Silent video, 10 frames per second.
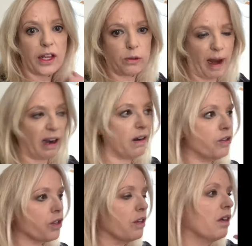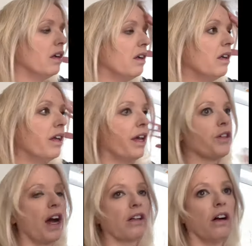His parents, his
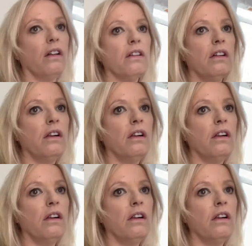uncle,